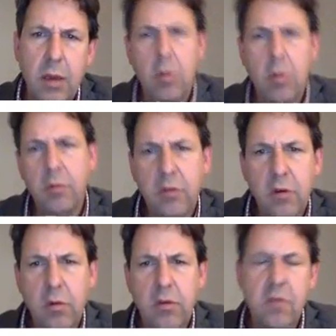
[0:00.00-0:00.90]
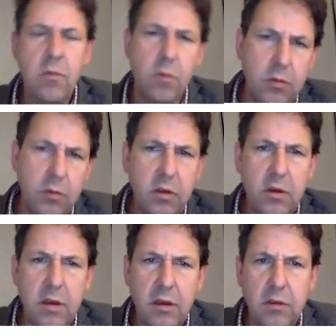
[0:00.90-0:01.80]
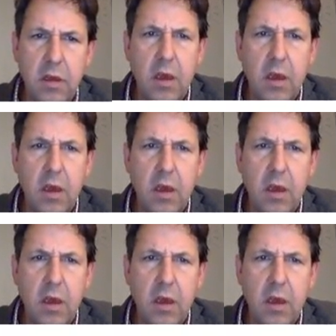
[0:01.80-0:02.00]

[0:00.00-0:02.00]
what was the question, what was the text.